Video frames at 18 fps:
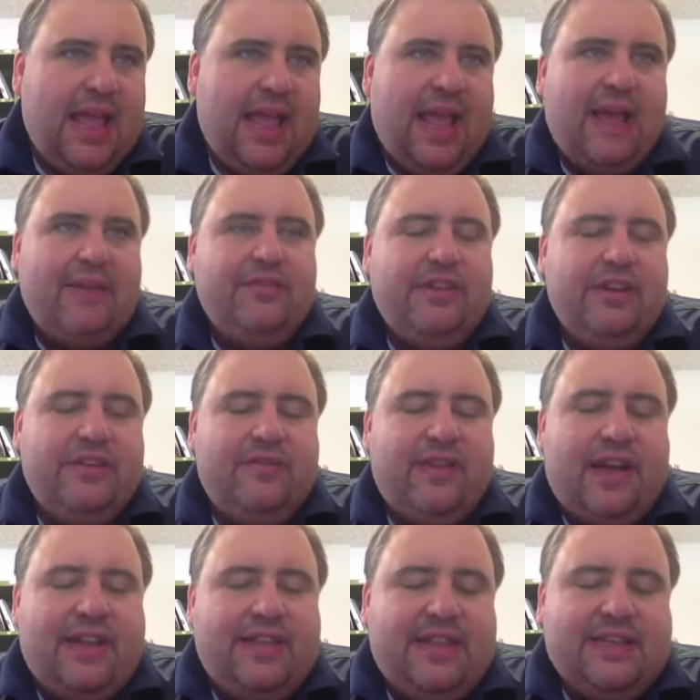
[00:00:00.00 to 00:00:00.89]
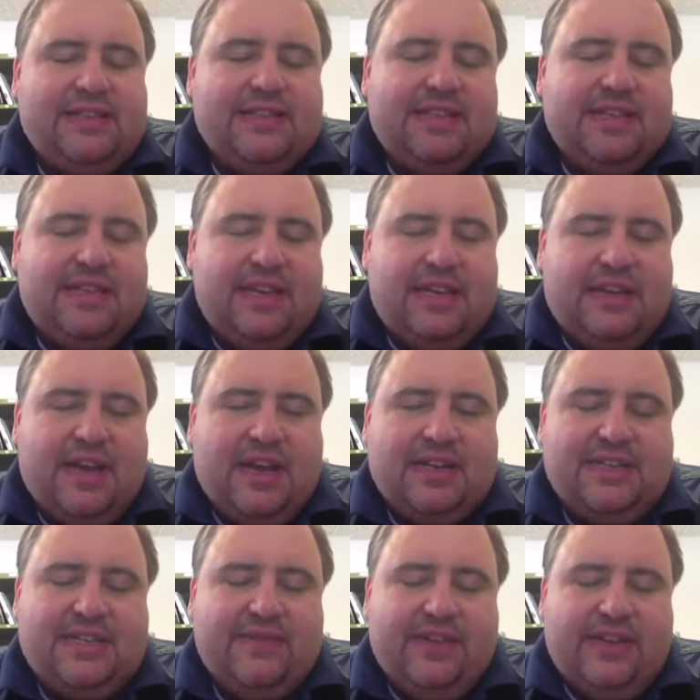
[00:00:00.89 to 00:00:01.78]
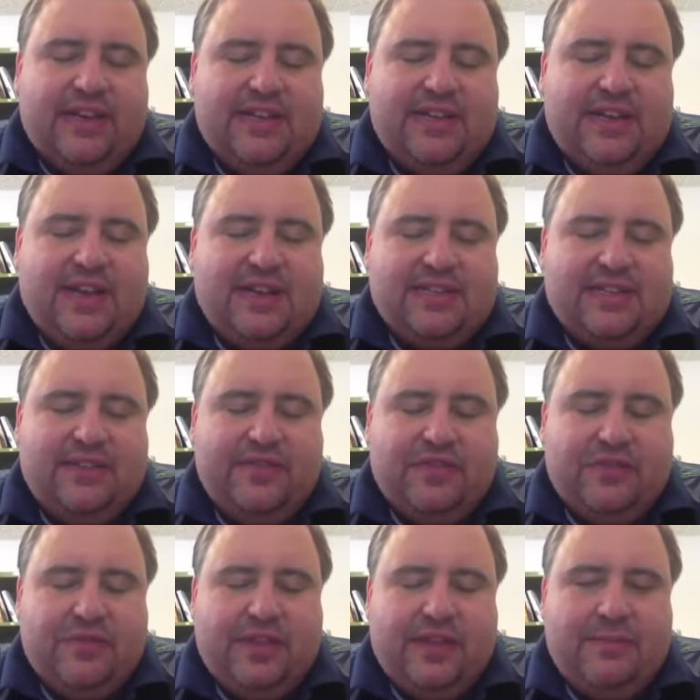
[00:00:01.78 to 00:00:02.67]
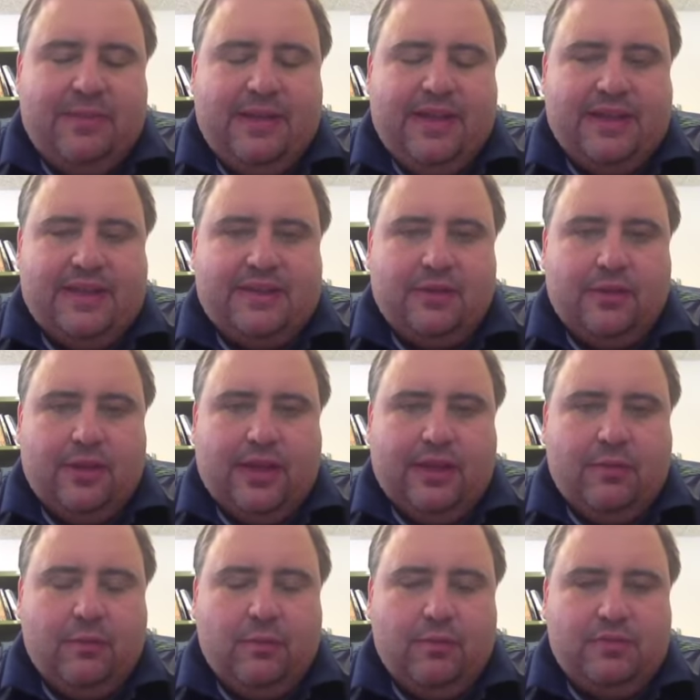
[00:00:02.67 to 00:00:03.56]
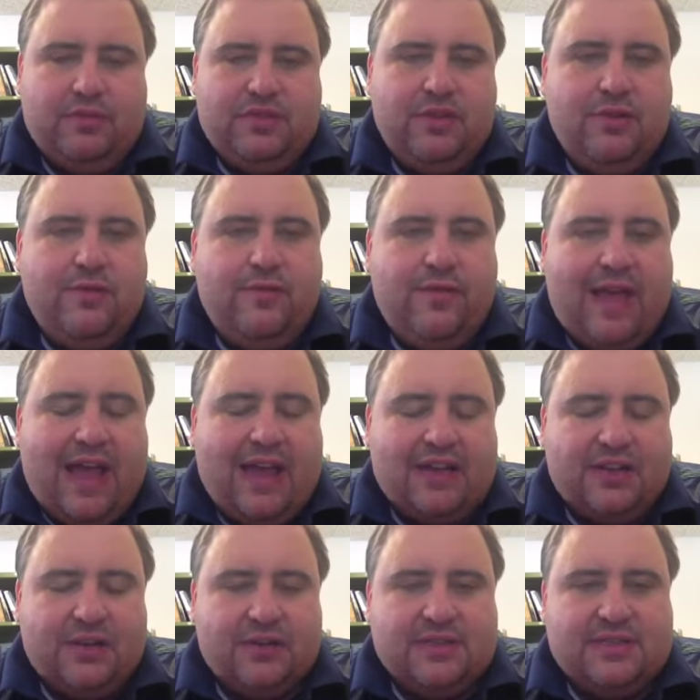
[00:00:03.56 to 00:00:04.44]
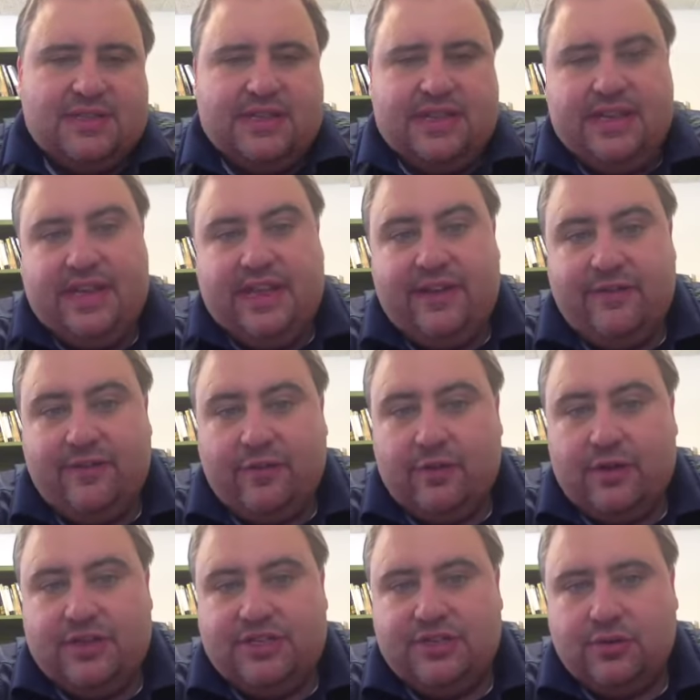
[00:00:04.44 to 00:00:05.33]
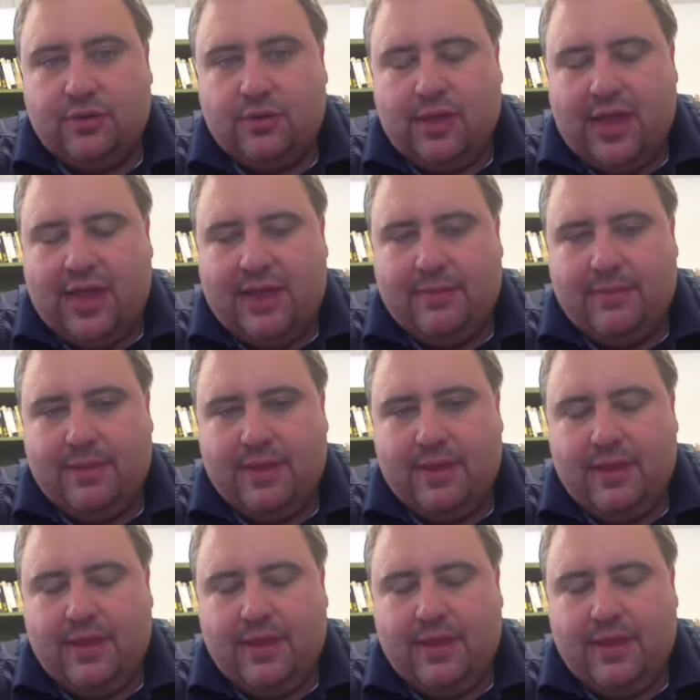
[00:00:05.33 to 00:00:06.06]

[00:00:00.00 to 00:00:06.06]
After you divide things into deductive and inductive, you then begin to look at two factors, the inferential claim